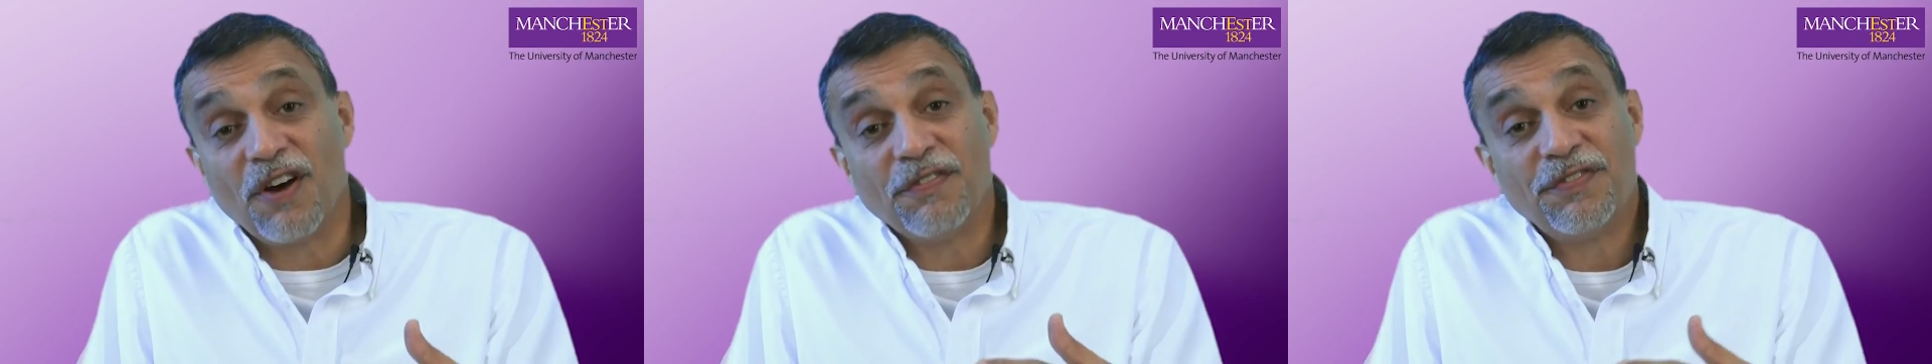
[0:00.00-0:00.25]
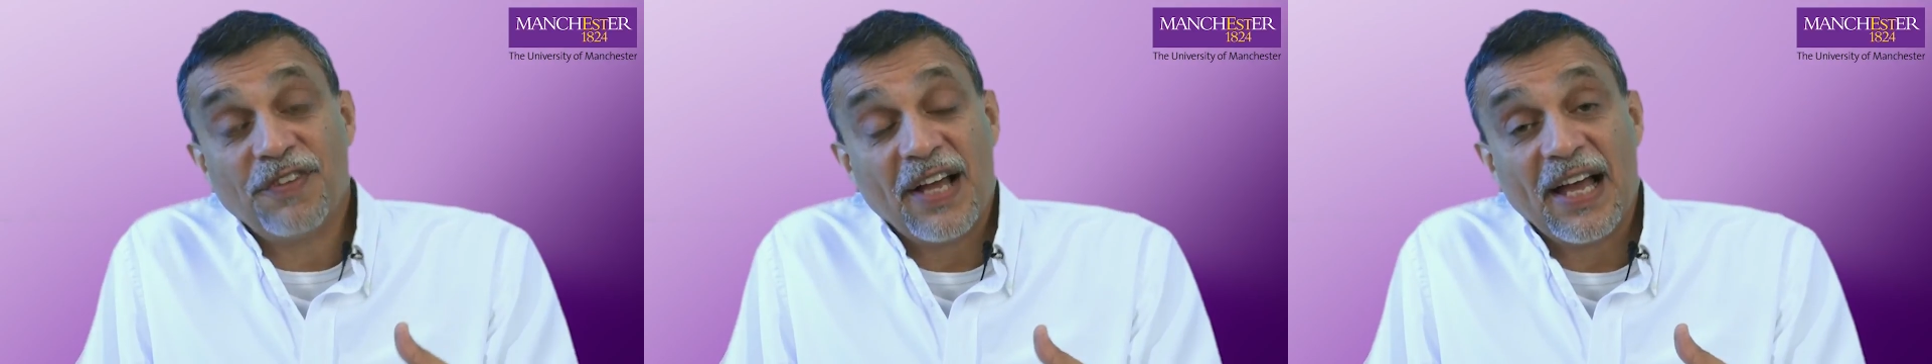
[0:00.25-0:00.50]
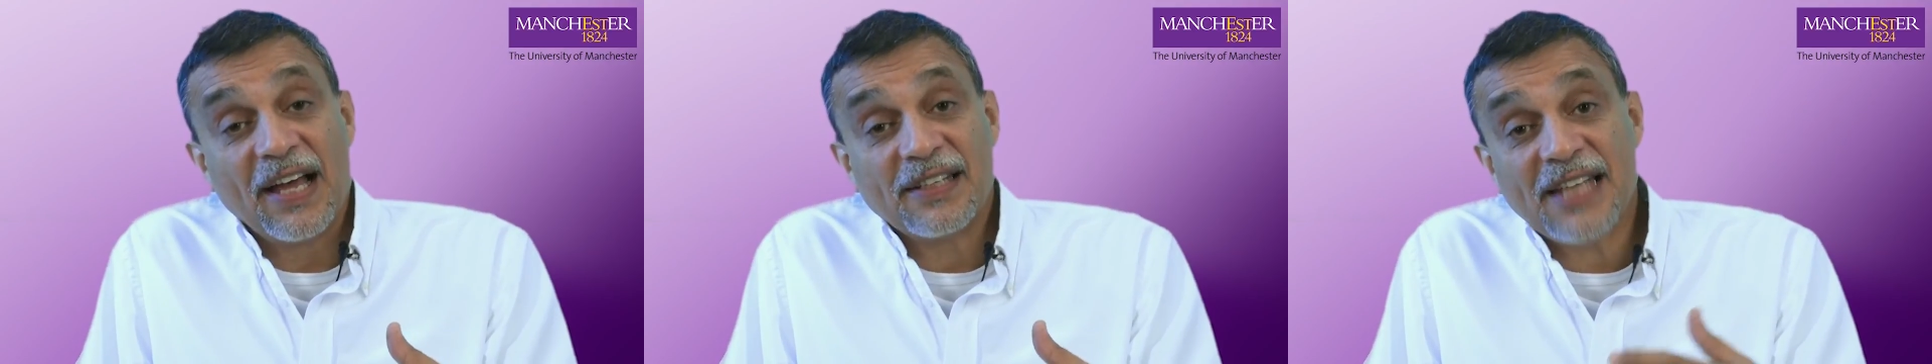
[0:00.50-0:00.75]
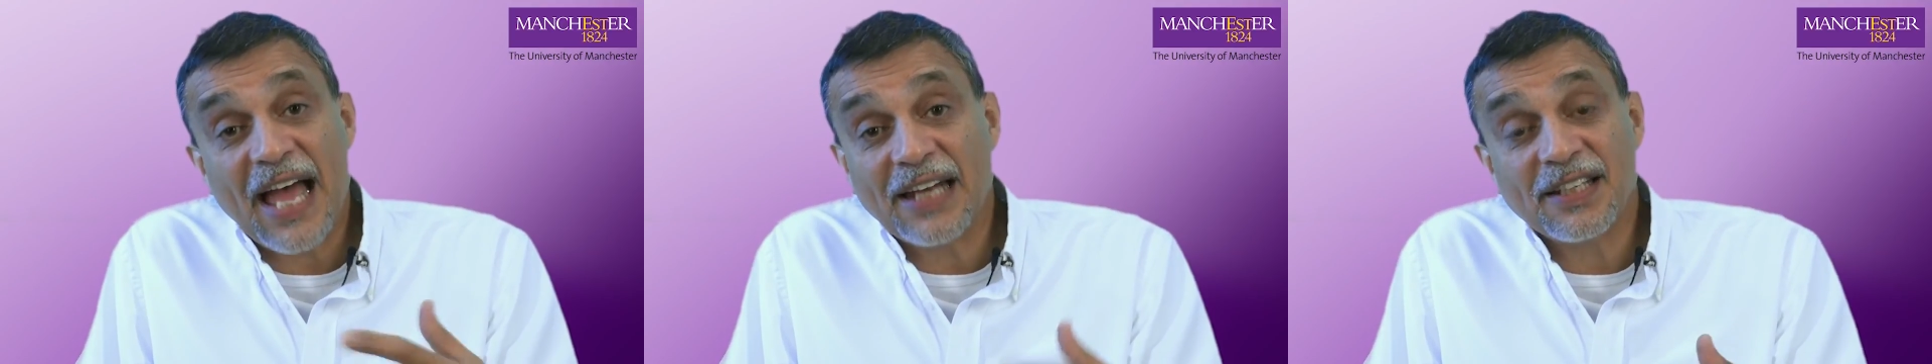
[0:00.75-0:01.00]
of
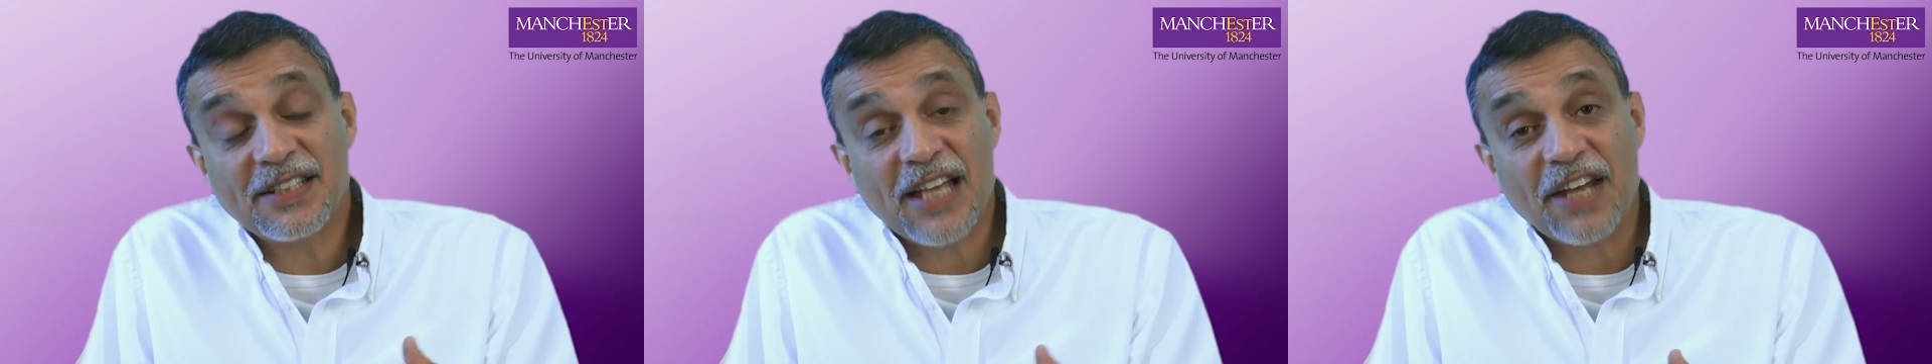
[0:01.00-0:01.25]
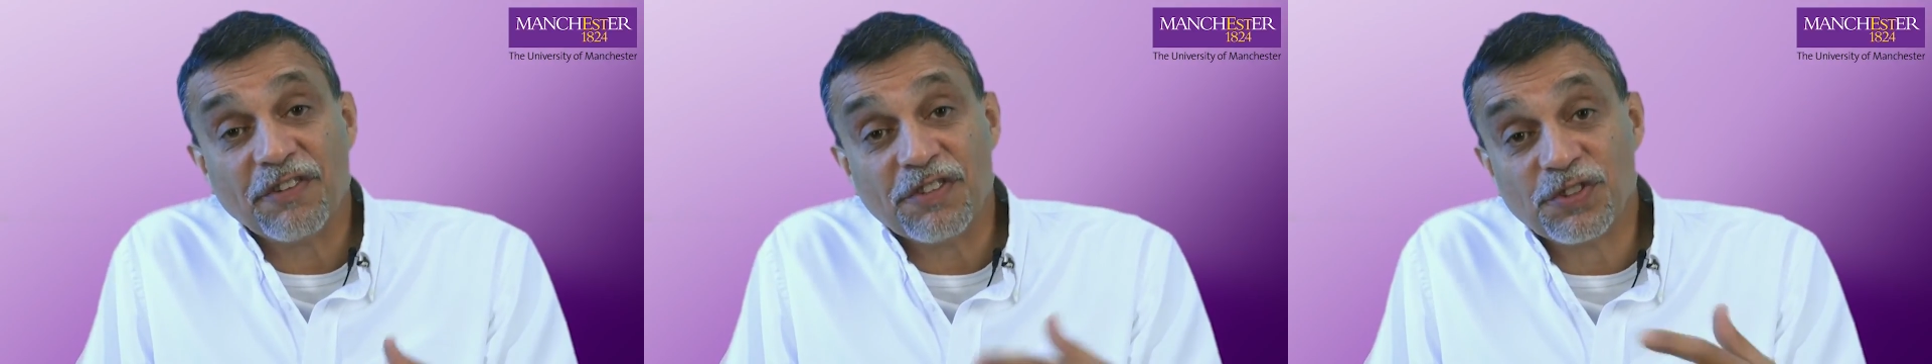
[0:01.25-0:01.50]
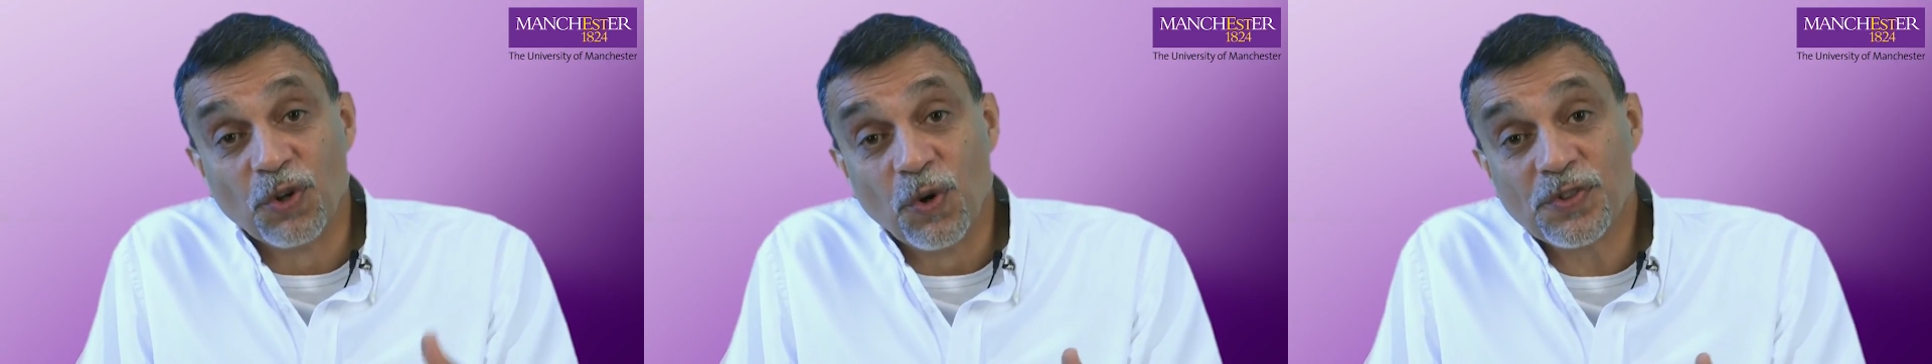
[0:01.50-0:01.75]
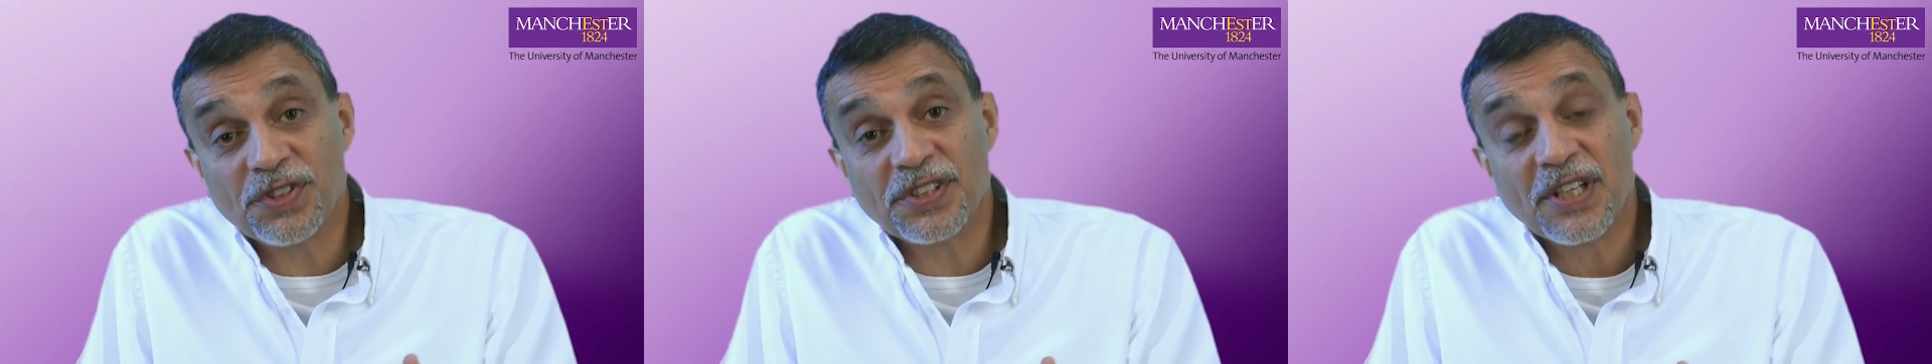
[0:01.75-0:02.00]
talent and
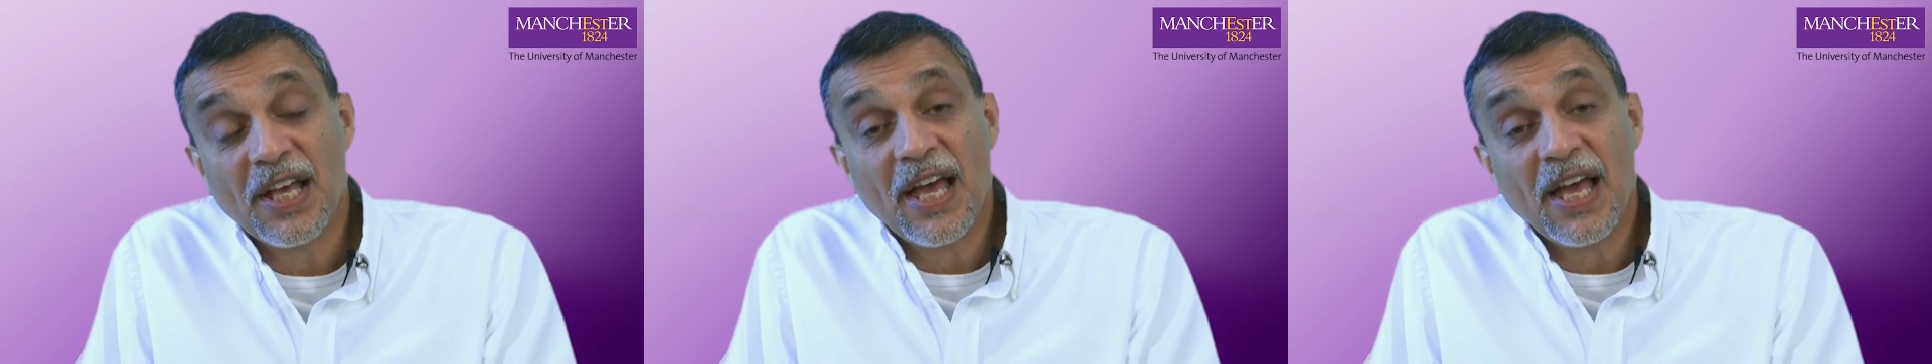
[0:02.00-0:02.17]
resource